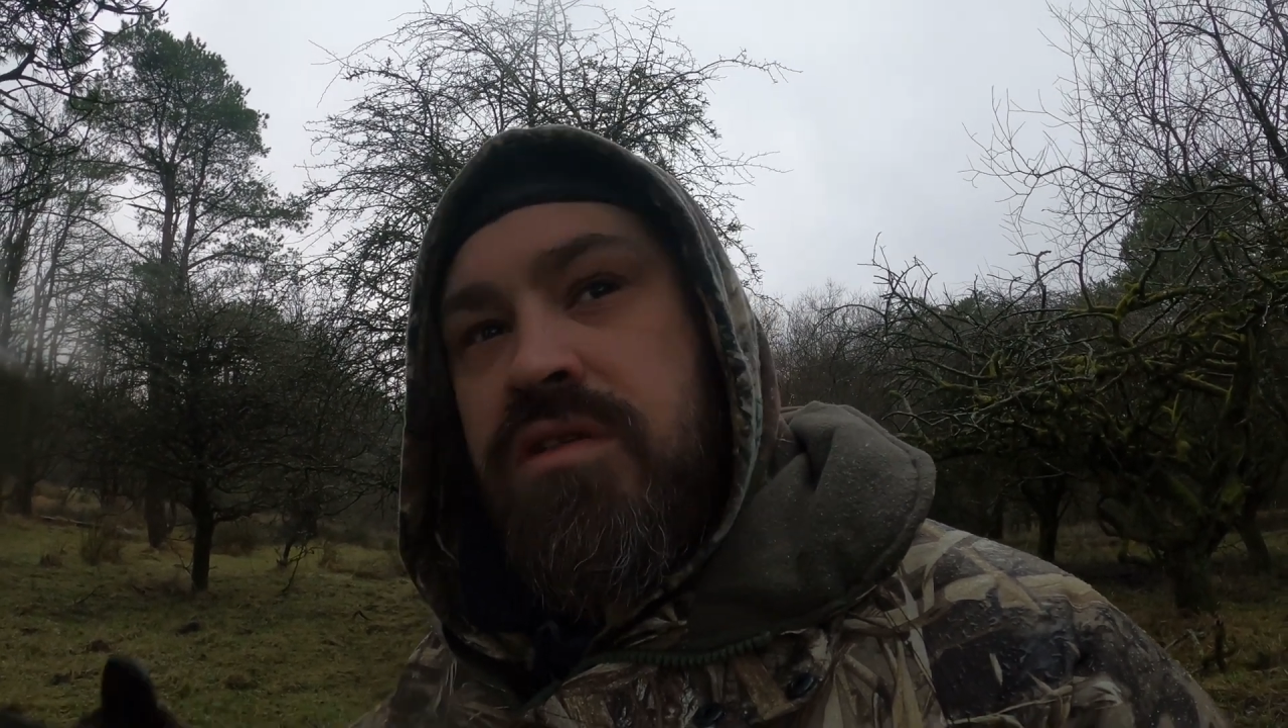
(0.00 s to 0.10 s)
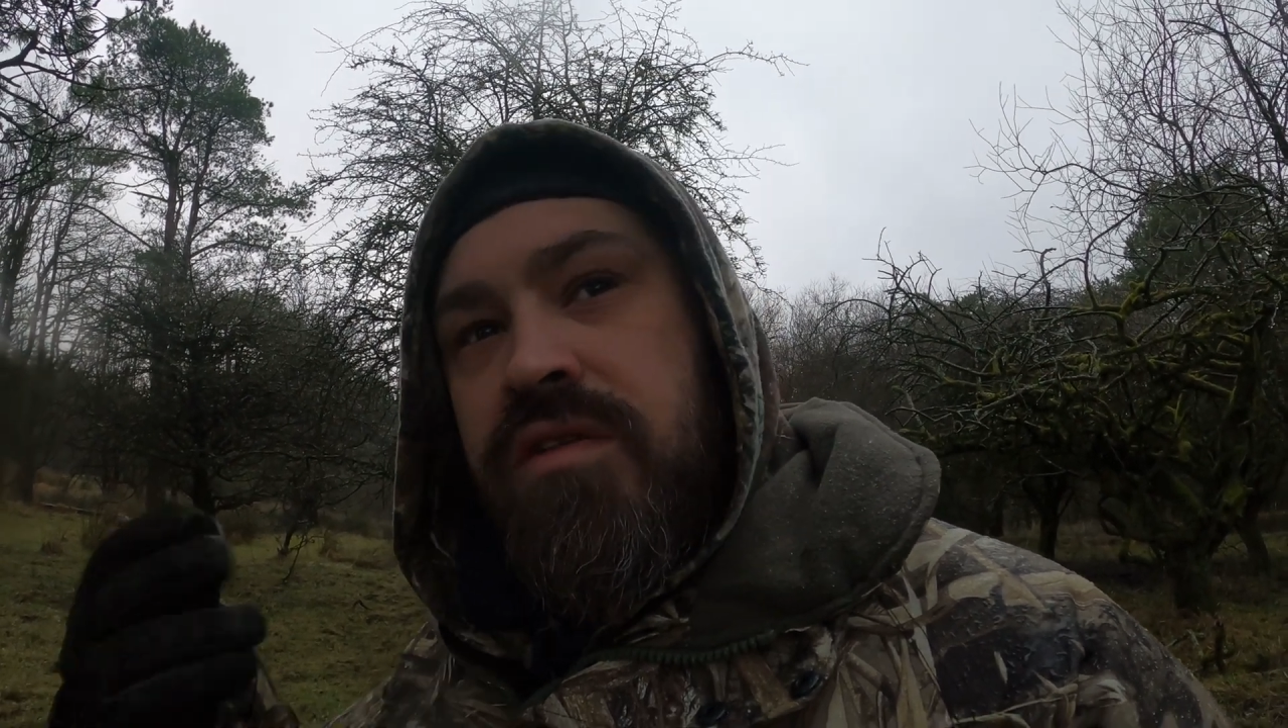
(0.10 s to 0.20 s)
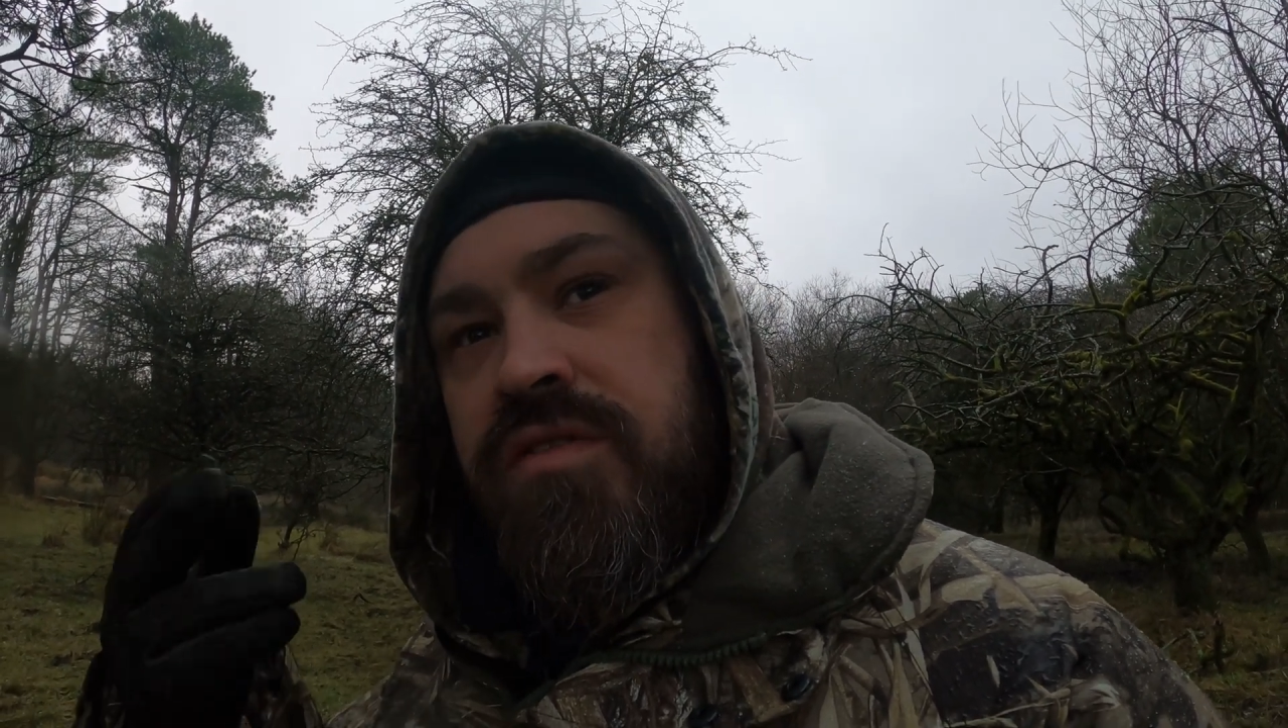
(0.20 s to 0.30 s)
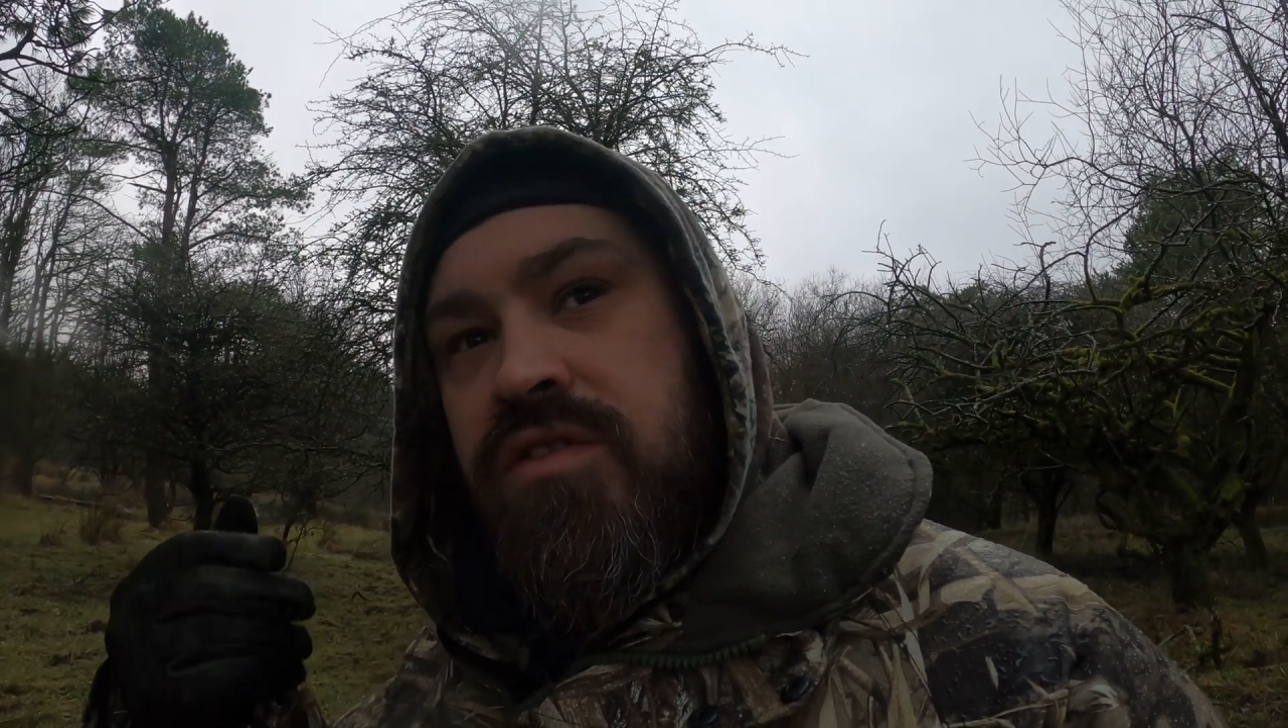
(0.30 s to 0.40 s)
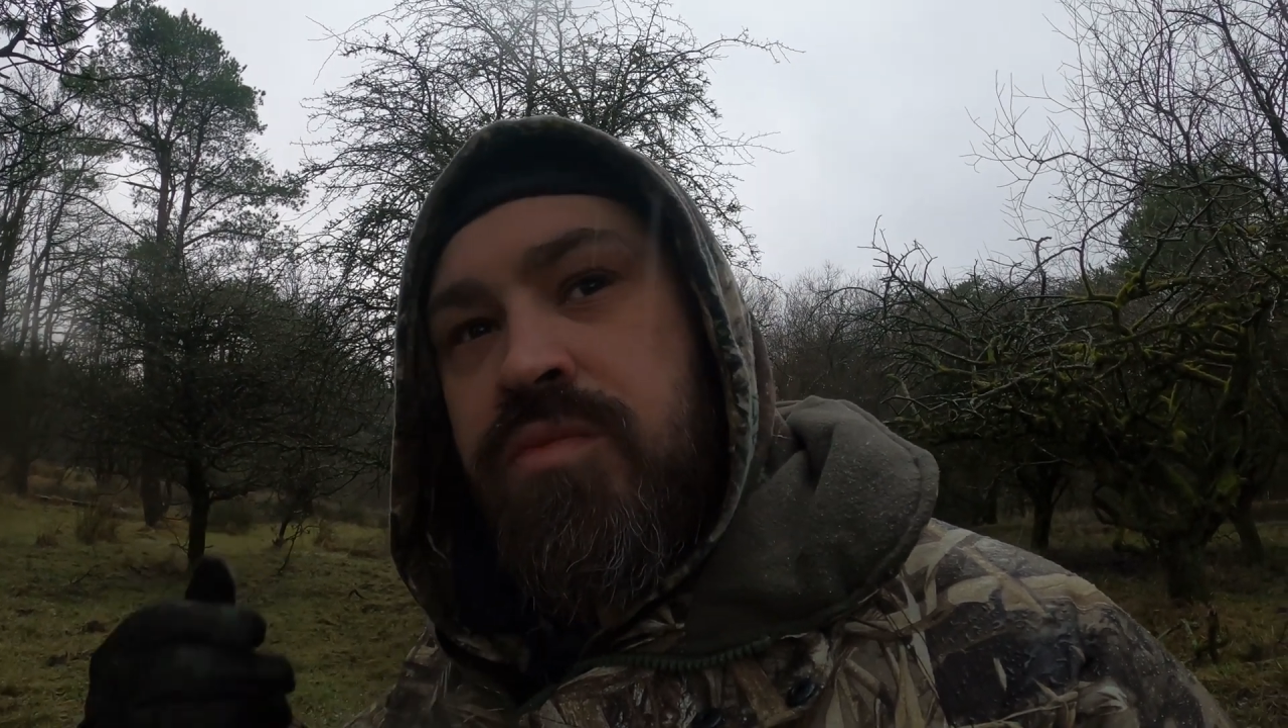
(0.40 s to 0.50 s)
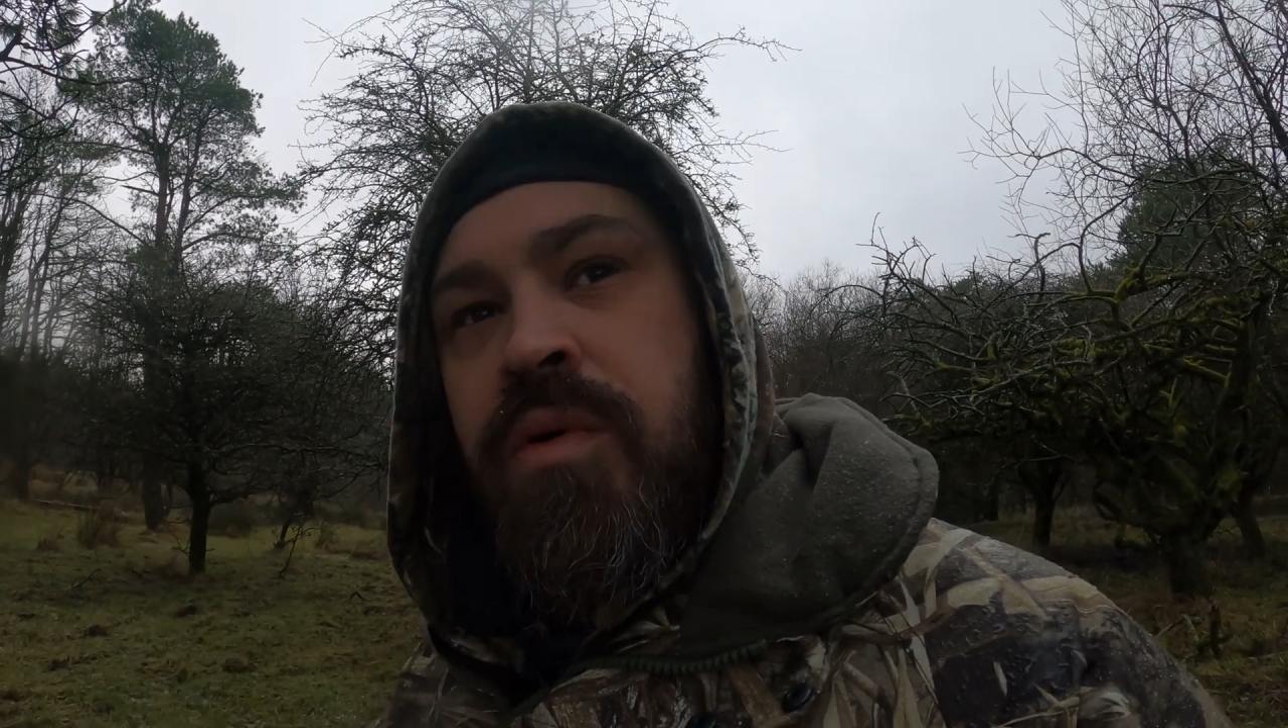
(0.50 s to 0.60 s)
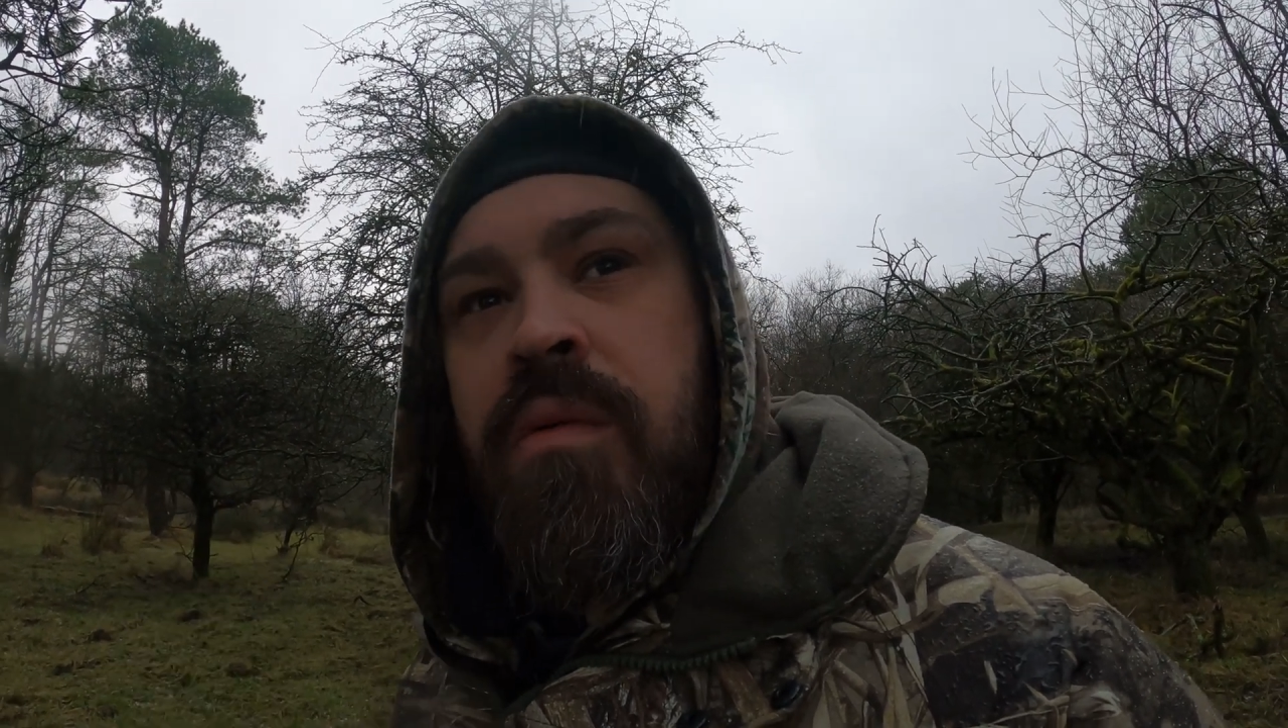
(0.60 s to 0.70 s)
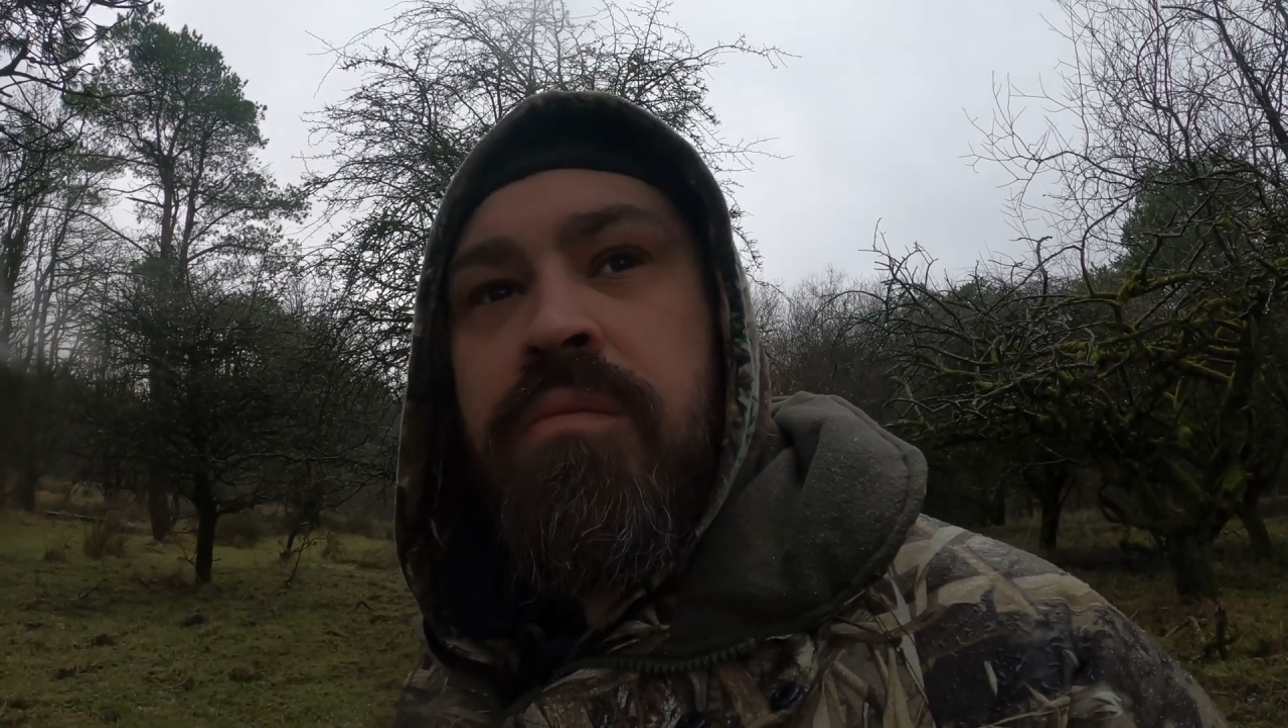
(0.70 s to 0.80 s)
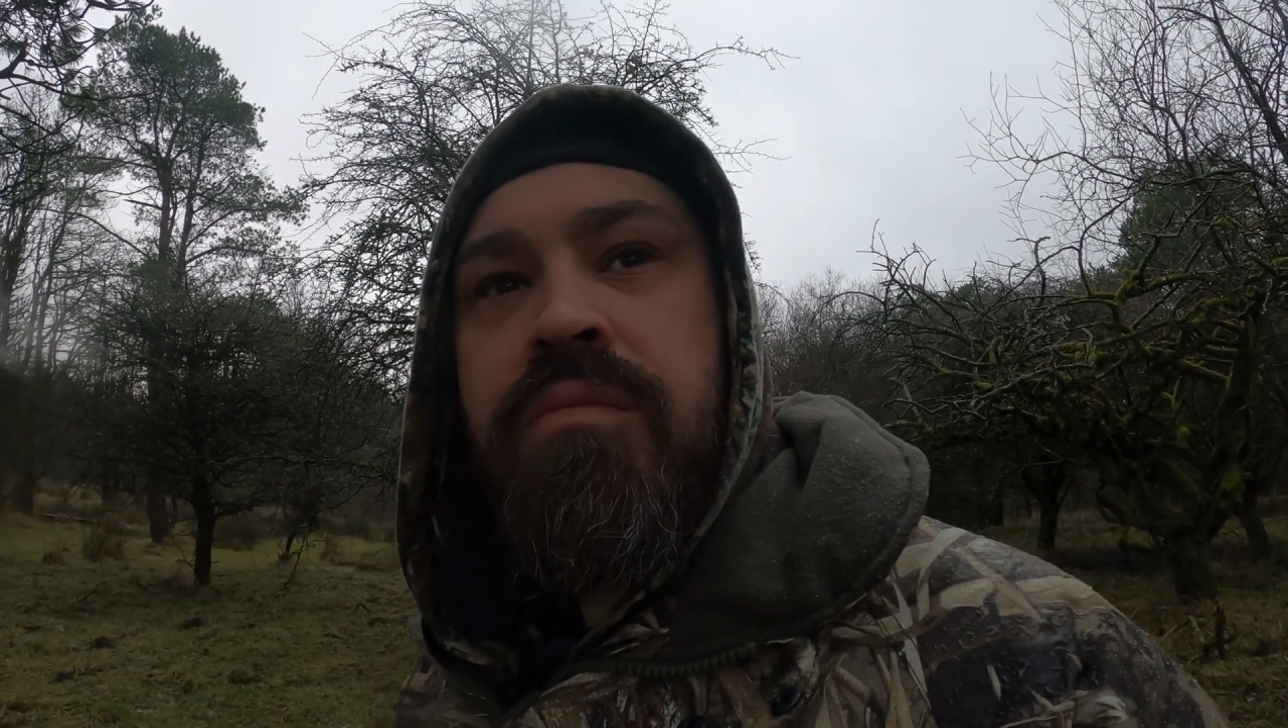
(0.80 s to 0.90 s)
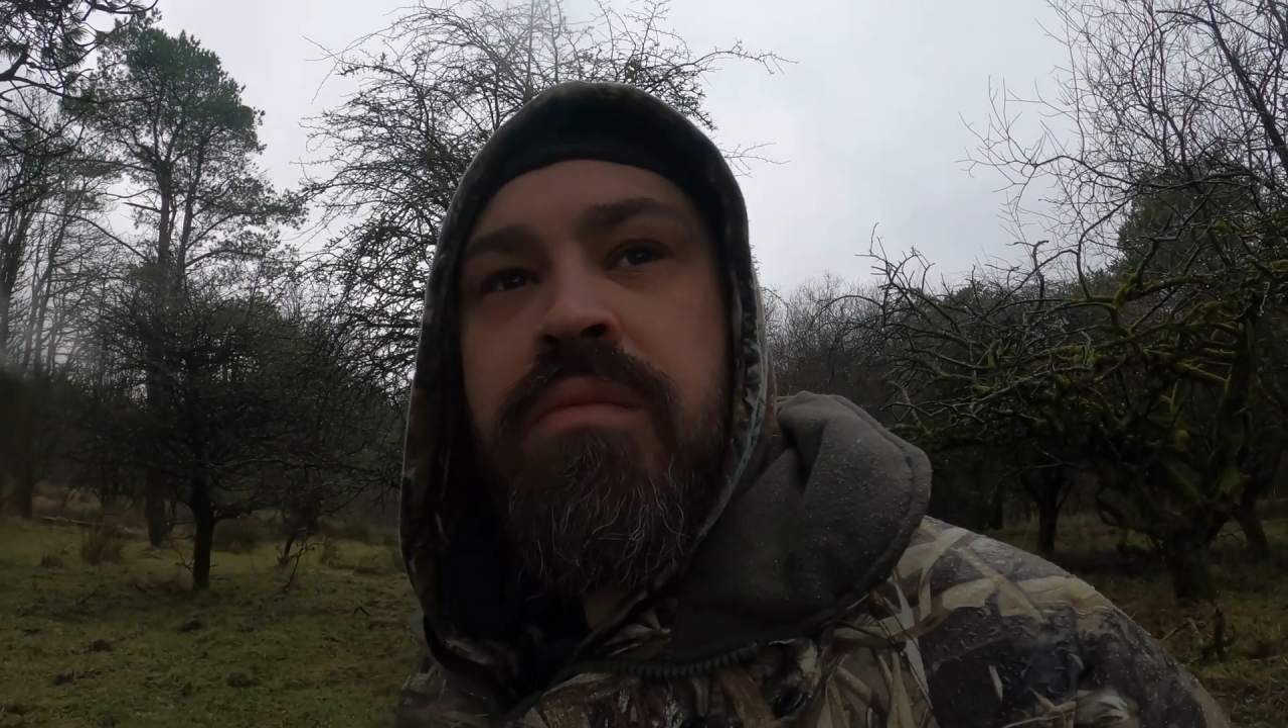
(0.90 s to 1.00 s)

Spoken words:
see if they just pop